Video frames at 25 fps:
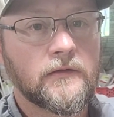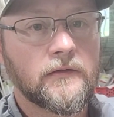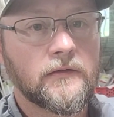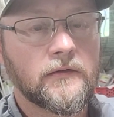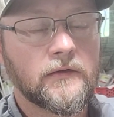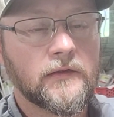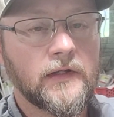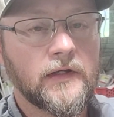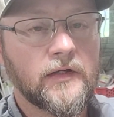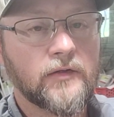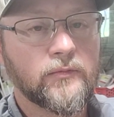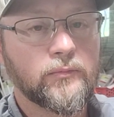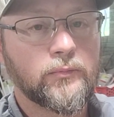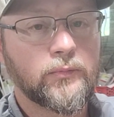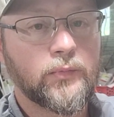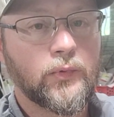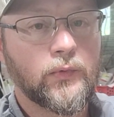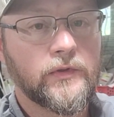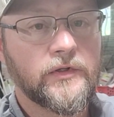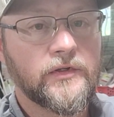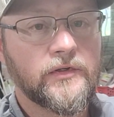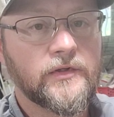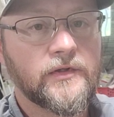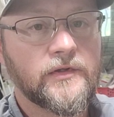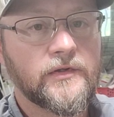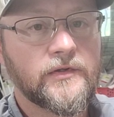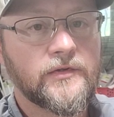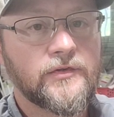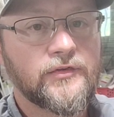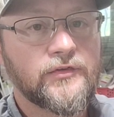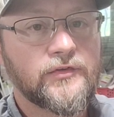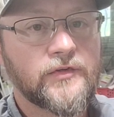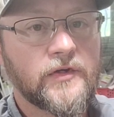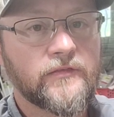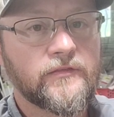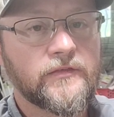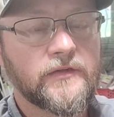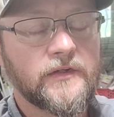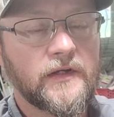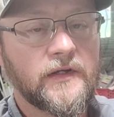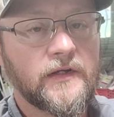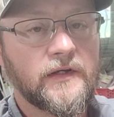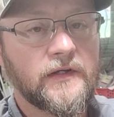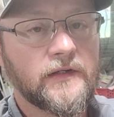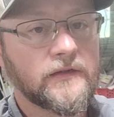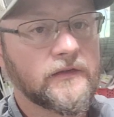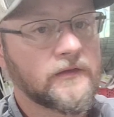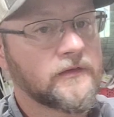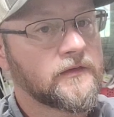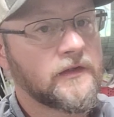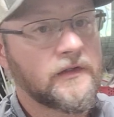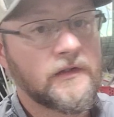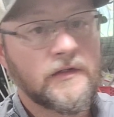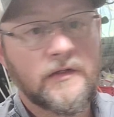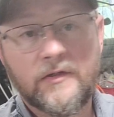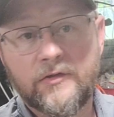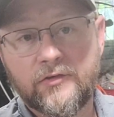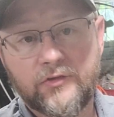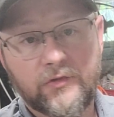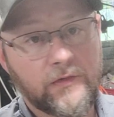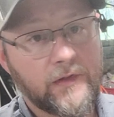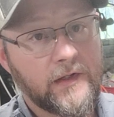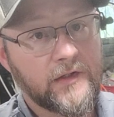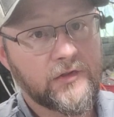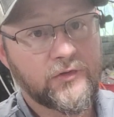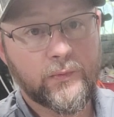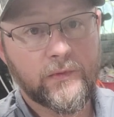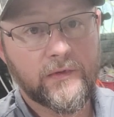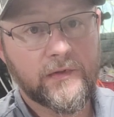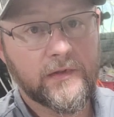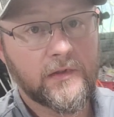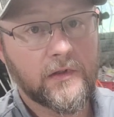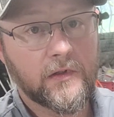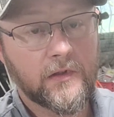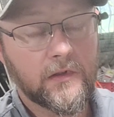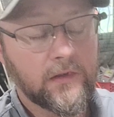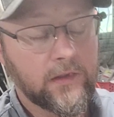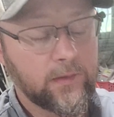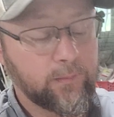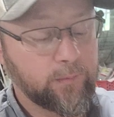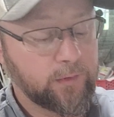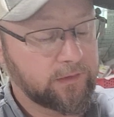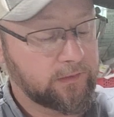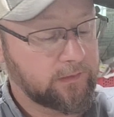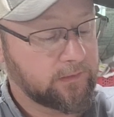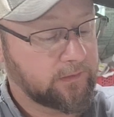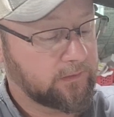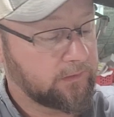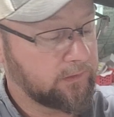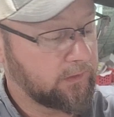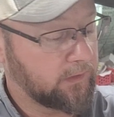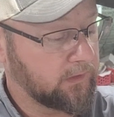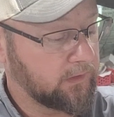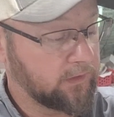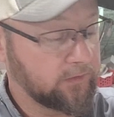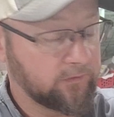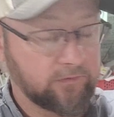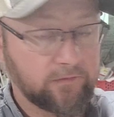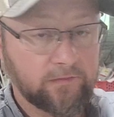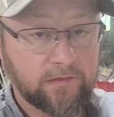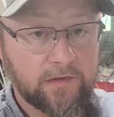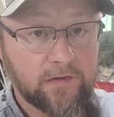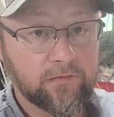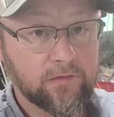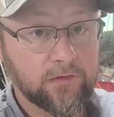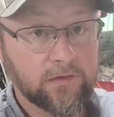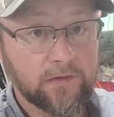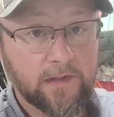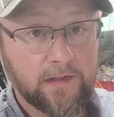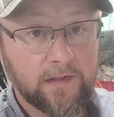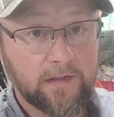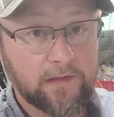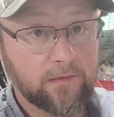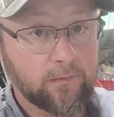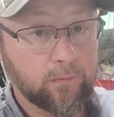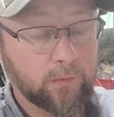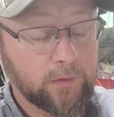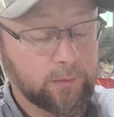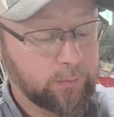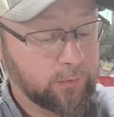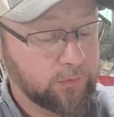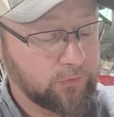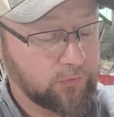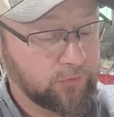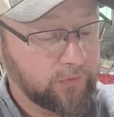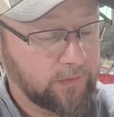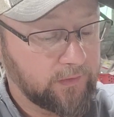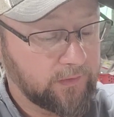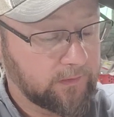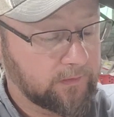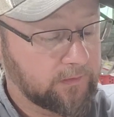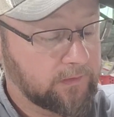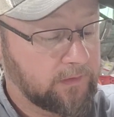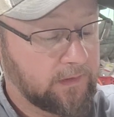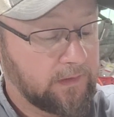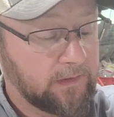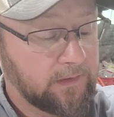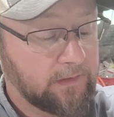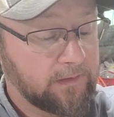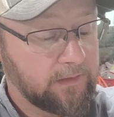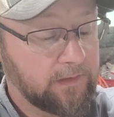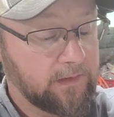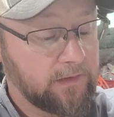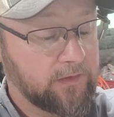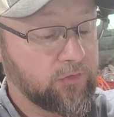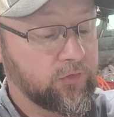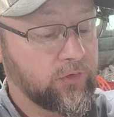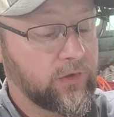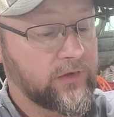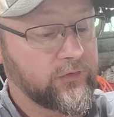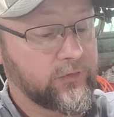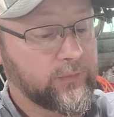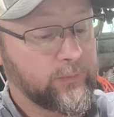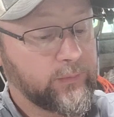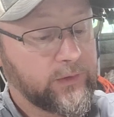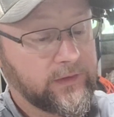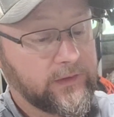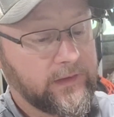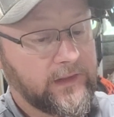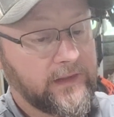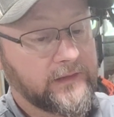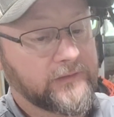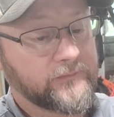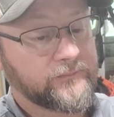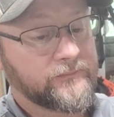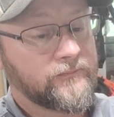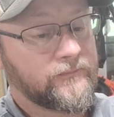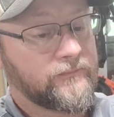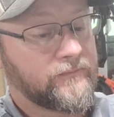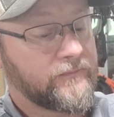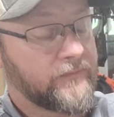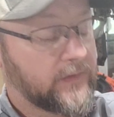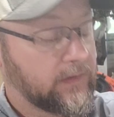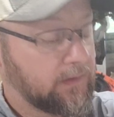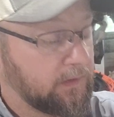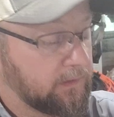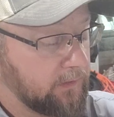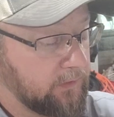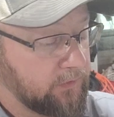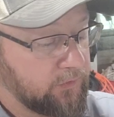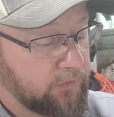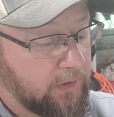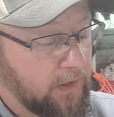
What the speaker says: Look at that, 0.78. So that's within our limit of give or take 3%. That is awesome on that. This